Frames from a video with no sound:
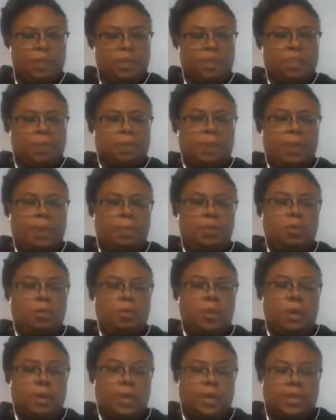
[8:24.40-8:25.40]
So people
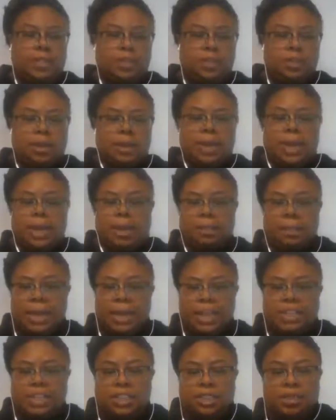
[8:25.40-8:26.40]
will enter a
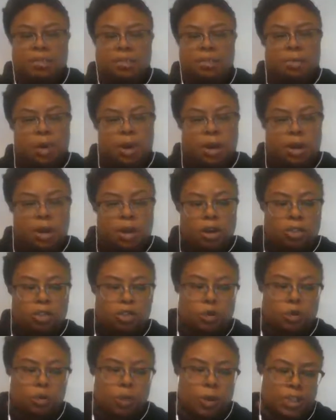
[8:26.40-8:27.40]
combination of
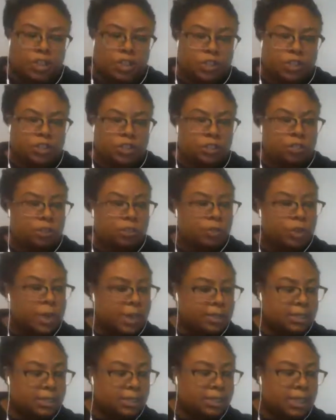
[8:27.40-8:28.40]
words, questions, or
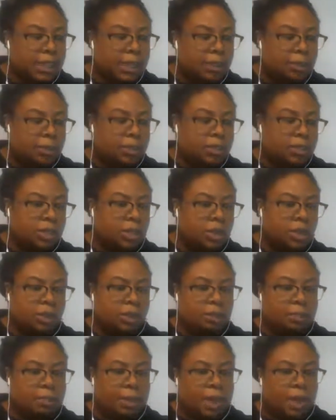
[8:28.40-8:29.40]
phrases like we're
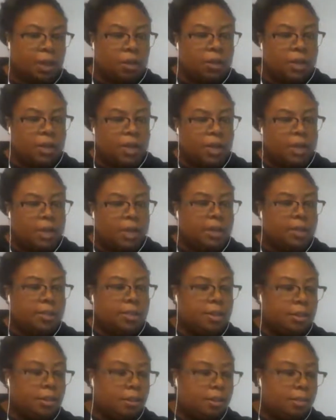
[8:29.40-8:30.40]
talking about,
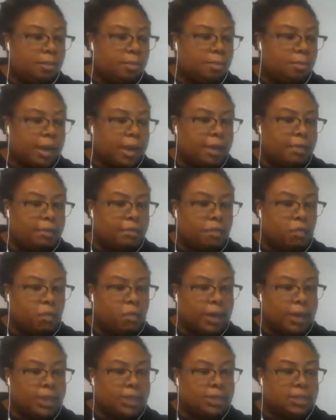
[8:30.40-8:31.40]
either by
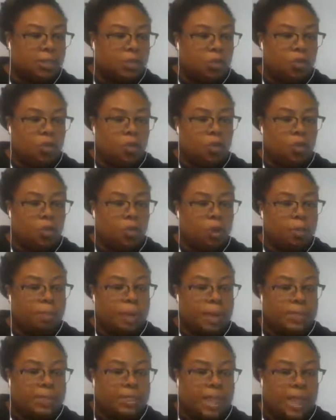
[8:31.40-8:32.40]
voice or
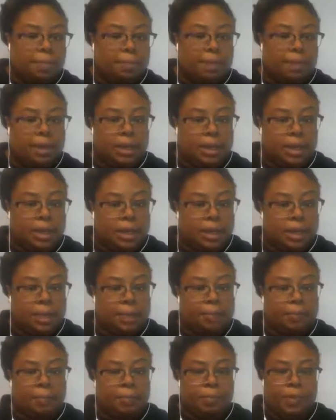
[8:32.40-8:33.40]
by typing it
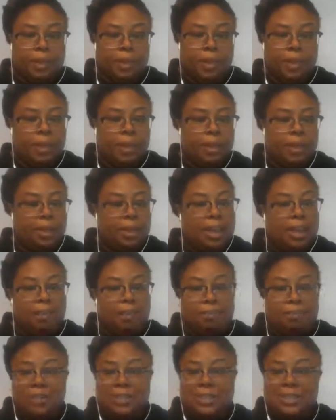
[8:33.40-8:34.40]
in
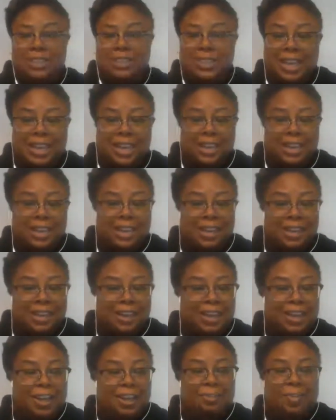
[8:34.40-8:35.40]
every second
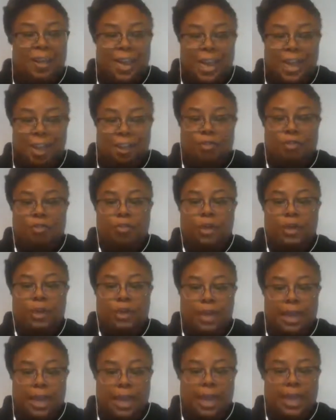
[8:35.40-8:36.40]
of every
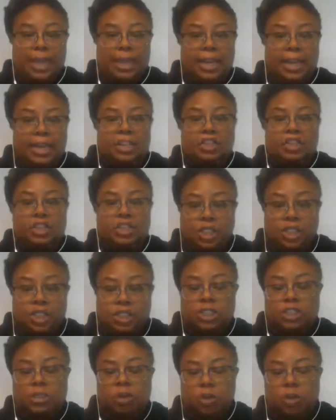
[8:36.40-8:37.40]
day
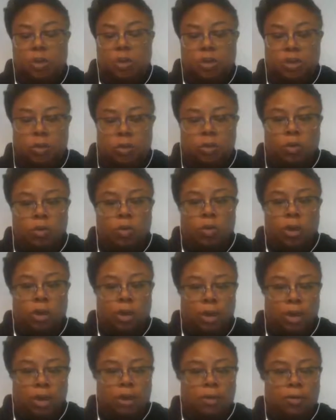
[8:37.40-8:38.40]
just on Google
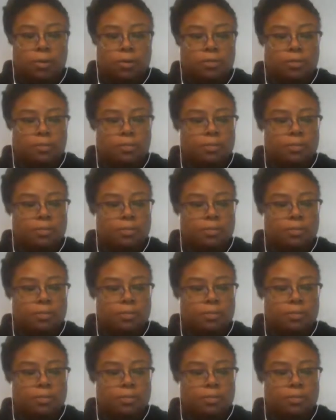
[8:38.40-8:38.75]
alone.